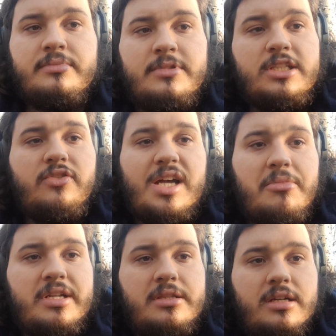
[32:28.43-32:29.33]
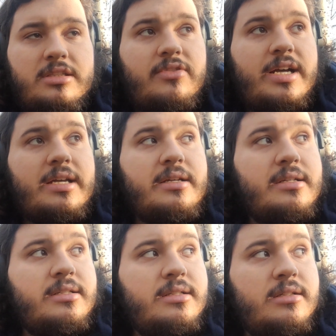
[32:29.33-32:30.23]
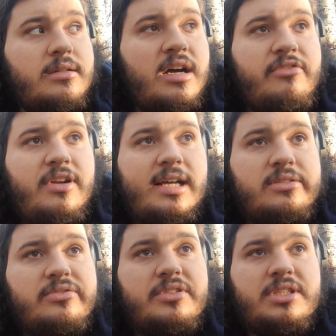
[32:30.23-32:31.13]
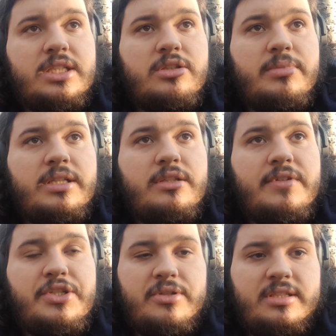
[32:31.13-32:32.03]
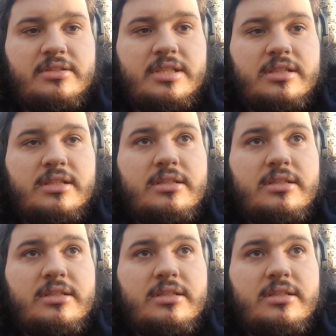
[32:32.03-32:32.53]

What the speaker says: That's why our philosophies tend to be individualistic,